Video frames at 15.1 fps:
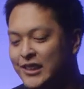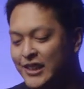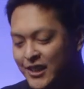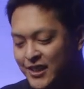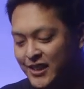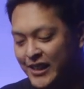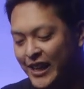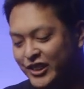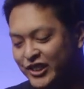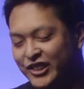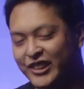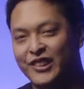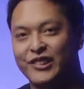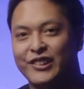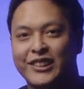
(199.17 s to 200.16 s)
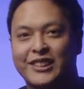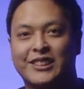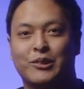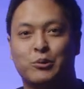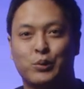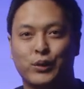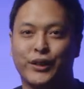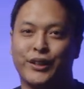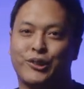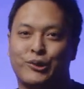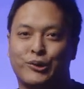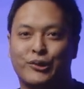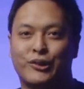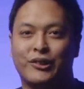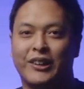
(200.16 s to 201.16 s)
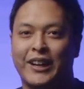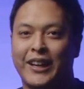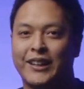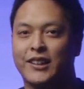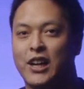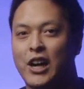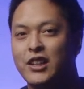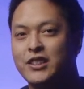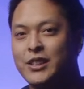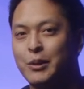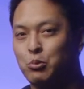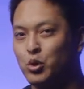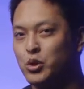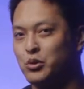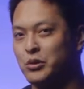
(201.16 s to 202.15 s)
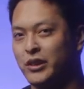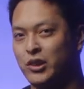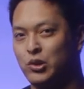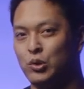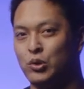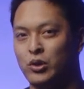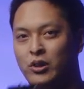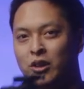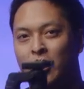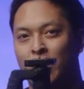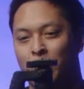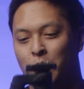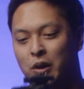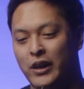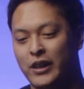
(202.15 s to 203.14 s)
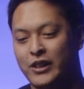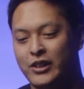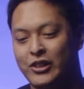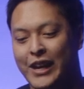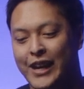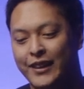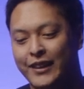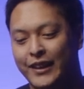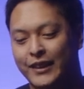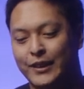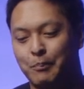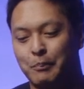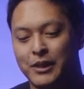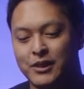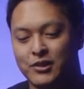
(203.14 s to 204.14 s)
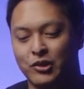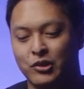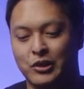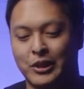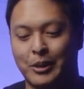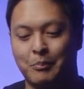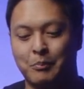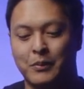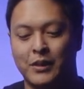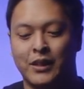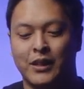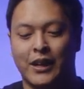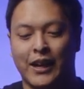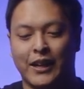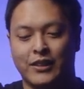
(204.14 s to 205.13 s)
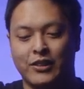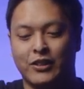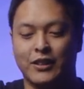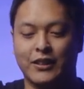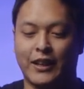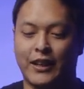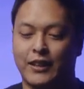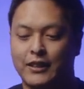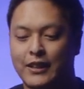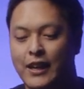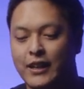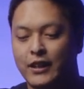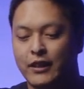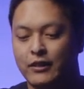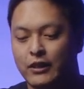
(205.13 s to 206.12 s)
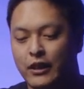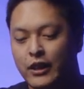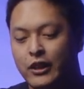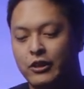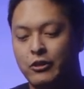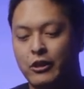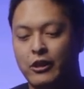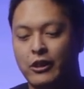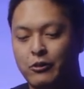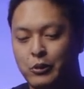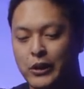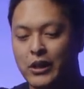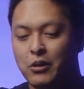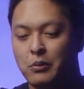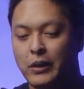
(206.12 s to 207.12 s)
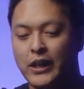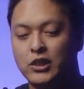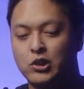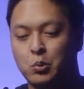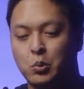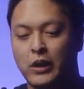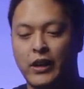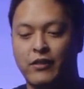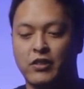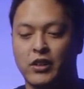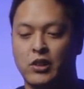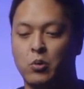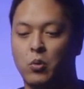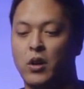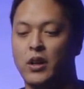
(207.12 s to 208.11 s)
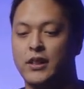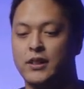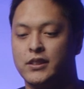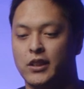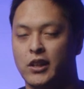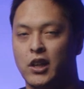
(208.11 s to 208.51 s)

This actually looked really cool, and the concept was really cool, where you had like the pistol grip, and you can like kind of rearrange wherever you want it to